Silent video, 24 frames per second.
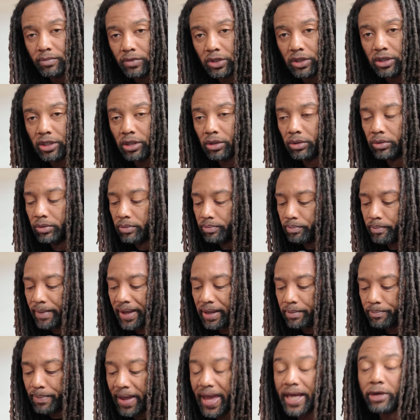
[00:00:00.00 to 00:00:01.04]
you know,
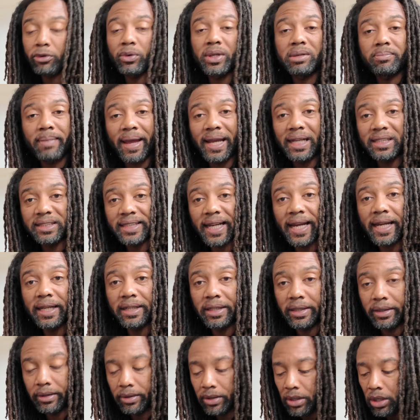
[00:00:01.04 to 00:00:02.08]
battery
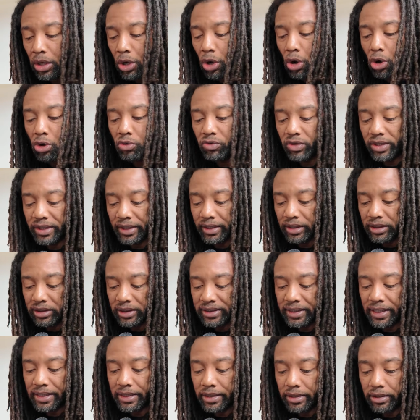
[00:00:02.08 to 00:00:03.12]
maintaining over an
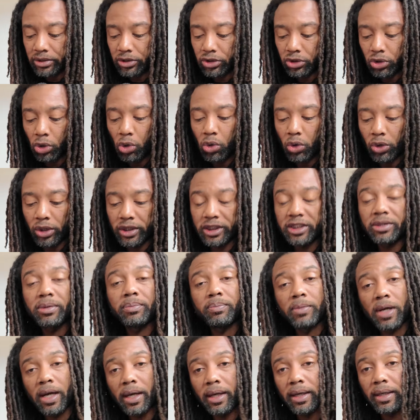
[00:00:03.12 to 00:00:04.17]
extended storage
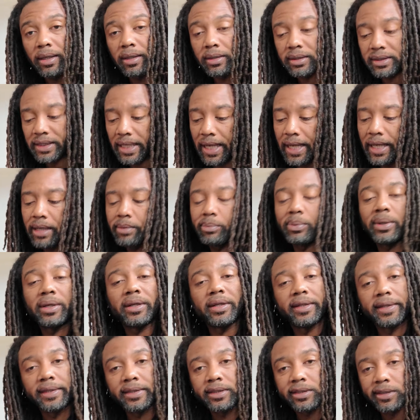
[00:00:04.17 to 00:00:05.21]
time
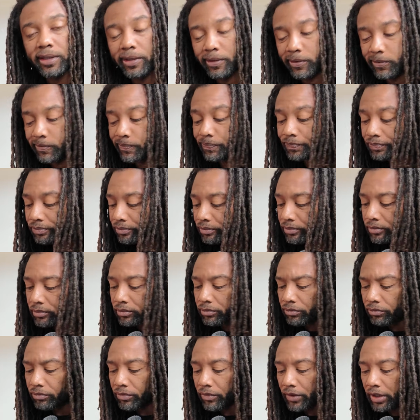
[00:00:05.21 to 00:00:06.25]
period. So
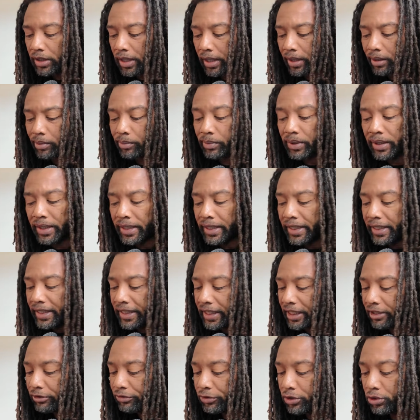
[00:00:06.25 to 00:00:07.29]

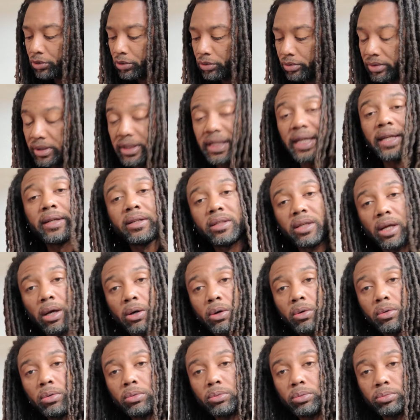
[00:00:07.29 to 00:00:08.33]
if you didn't
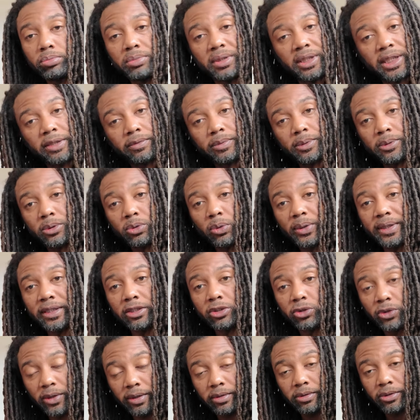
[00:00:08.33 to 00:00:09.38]
know the difference between
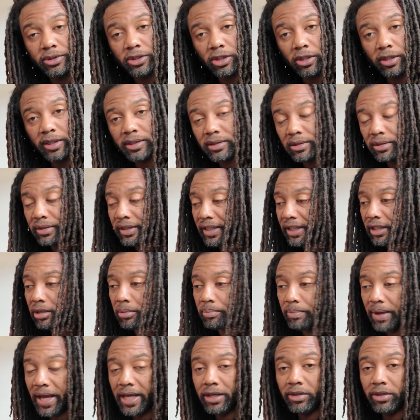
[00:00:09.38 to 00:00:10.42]
a trickle charger and a
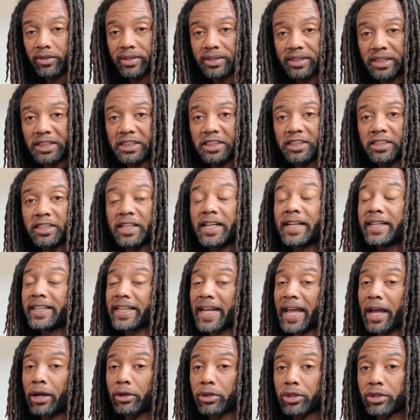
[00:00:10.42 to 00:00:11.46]
battery tender,
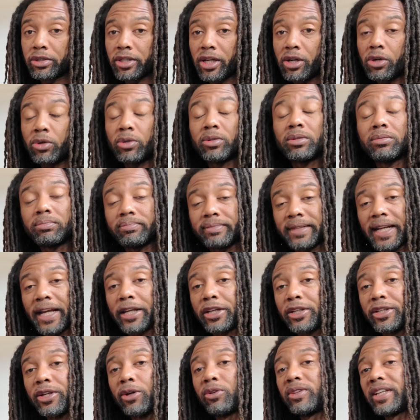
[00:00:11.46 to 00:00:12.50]
now you know
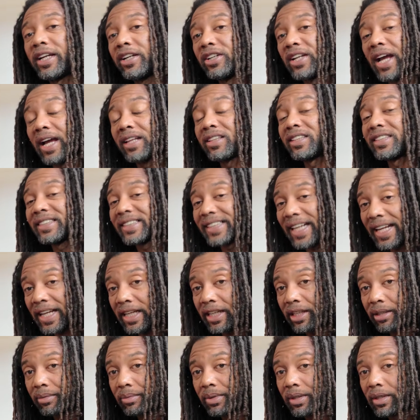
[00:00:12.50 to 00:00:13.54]
they're not the
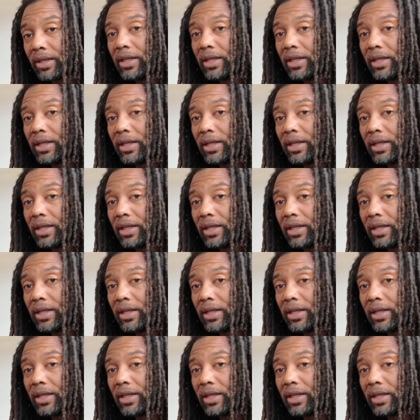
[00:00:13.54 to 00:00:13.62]
same.